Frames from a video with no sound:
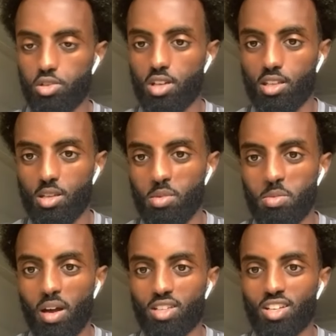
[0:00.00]
you said to me,
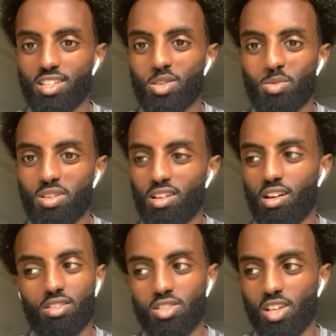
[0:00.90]
Patrick, this week,
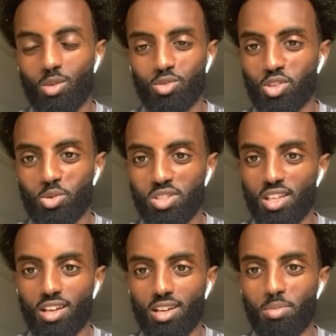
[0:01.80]
oh, you sound so
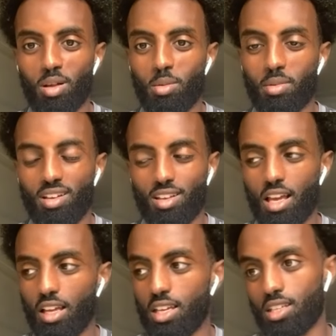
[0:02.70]
sick. But
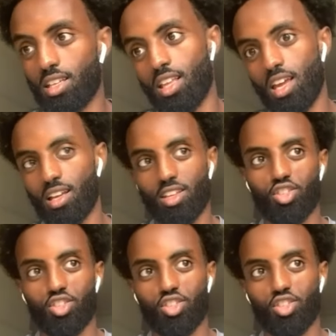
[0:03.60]
like yesterday, I had a